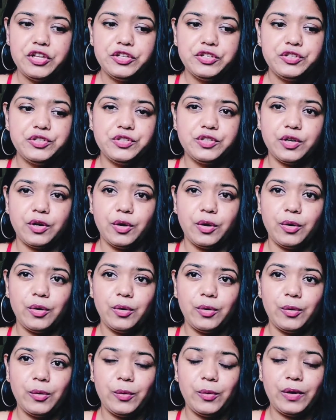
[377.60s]

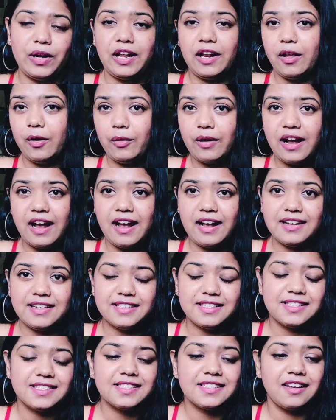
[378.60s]
So hello
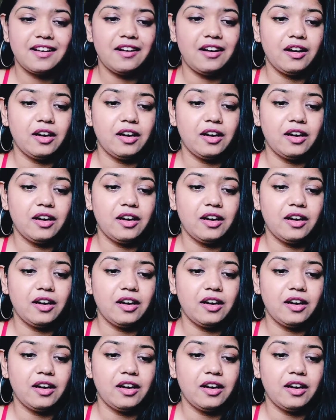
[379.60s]
guys,